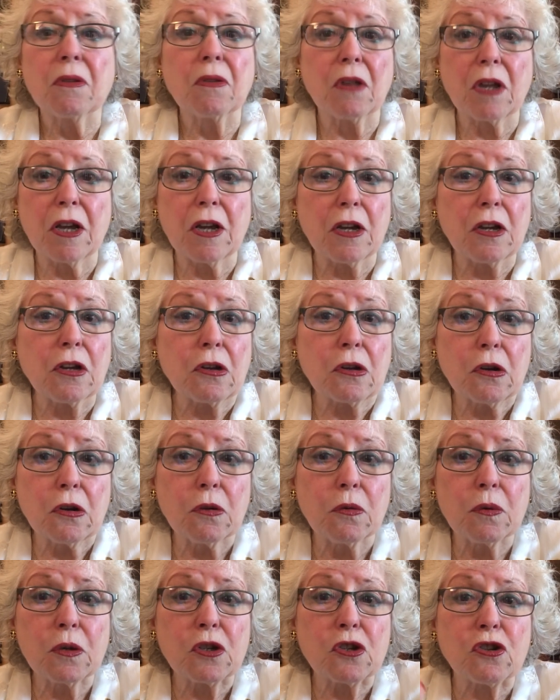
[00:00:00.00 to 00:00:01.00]
The
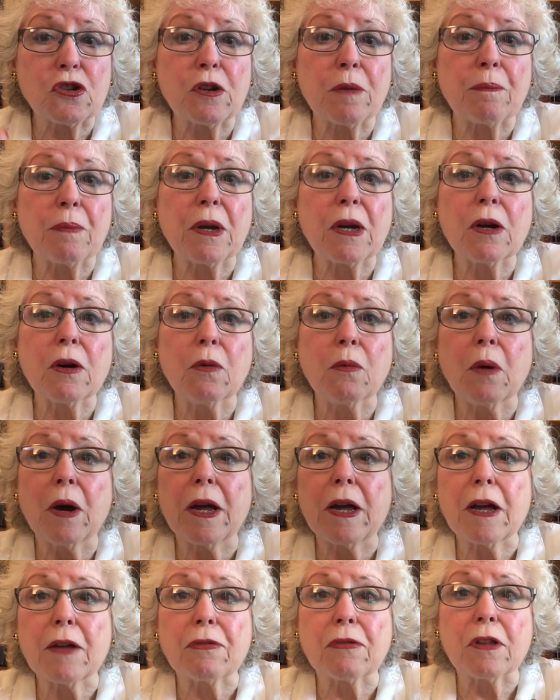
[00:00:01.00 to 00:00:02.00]
EU is chipping
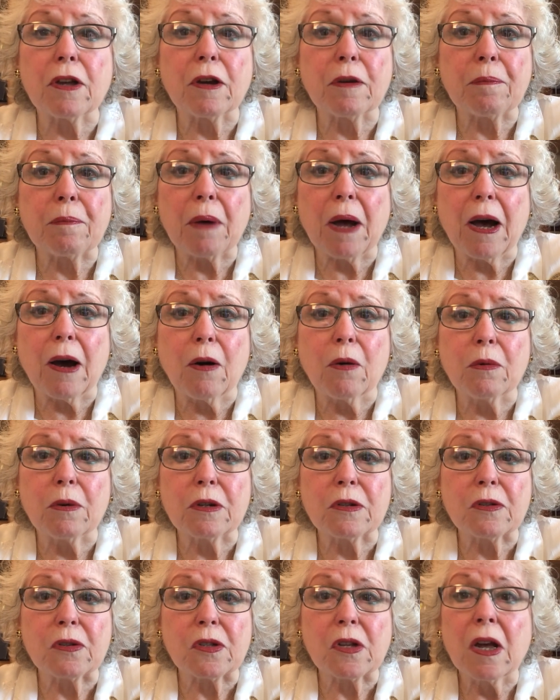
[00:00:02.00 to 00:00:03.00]
away at their
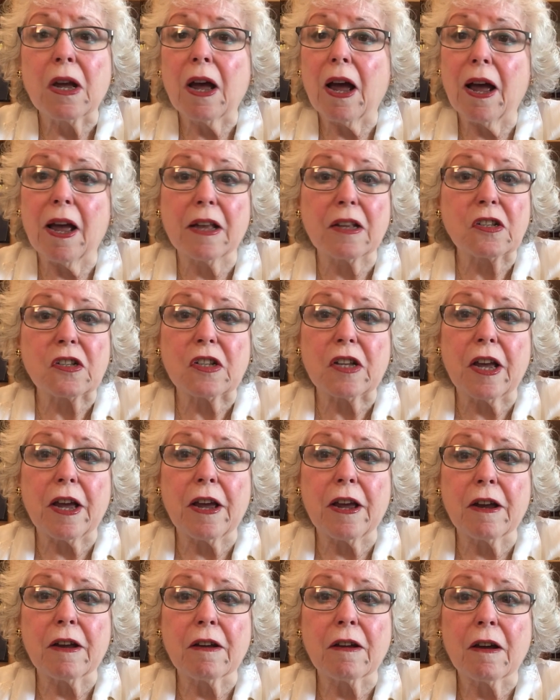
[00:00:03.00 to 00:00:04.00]
powers and
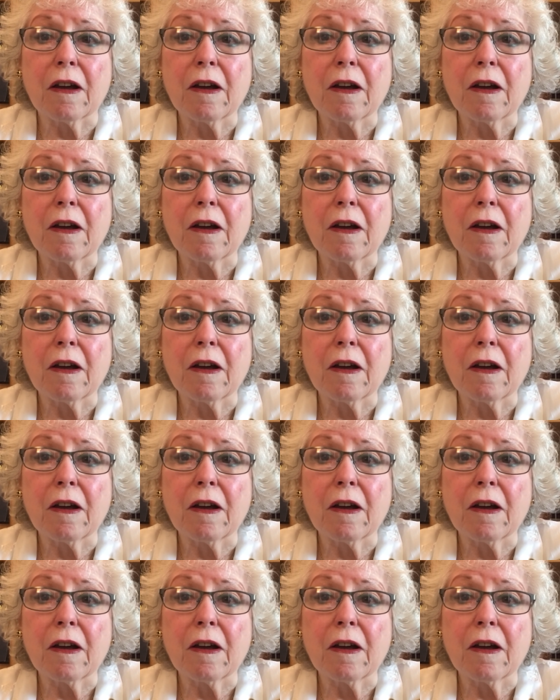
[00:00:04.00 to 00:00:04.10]
saying,